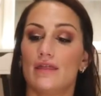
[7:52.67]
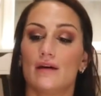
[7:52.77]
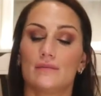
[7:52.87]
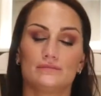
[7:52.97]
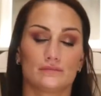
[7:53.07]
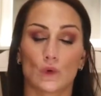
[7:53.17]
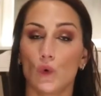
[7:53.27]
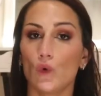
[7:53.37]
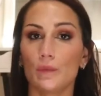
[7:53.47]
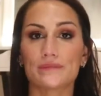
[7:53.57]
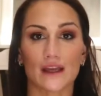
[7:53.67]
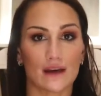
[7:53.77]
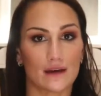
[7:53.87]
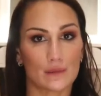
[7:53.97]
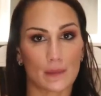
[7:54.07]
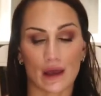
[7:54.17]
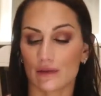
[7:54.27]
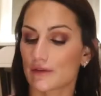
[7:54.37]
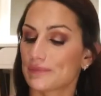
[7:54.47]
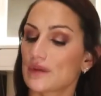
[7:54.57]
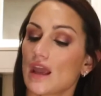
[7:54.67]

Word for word: the, whew, got it in my mouth.